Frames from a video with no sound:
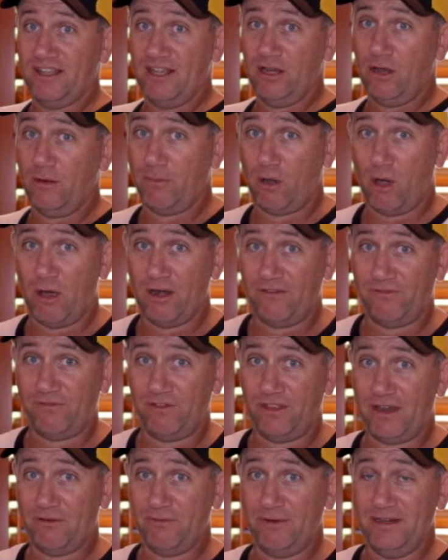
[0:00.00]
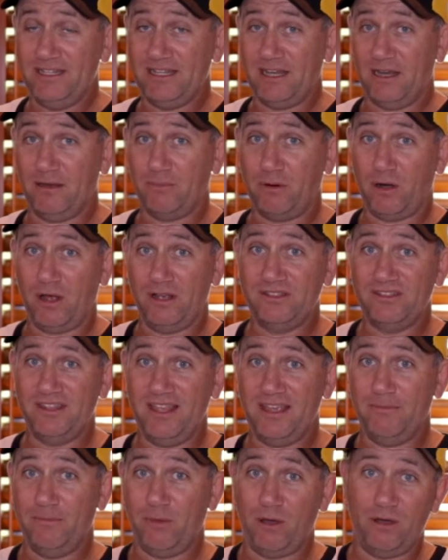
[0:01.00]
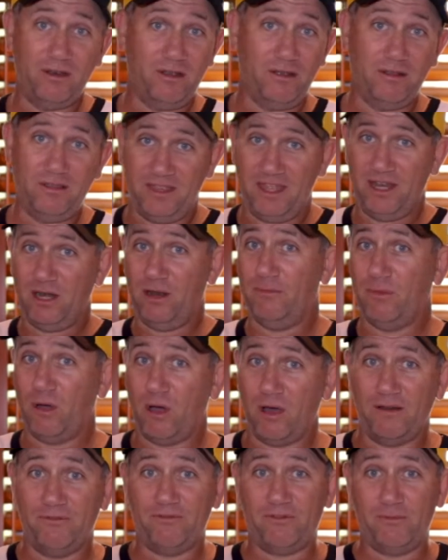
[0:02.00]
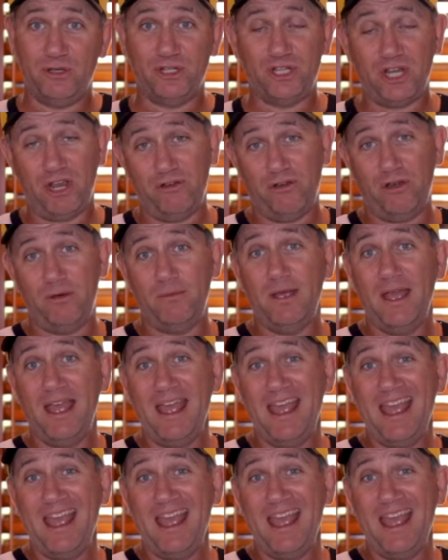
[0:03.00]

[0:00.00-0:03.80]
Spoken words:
They're not buying it for that retail price. They're not buying it from a showroom.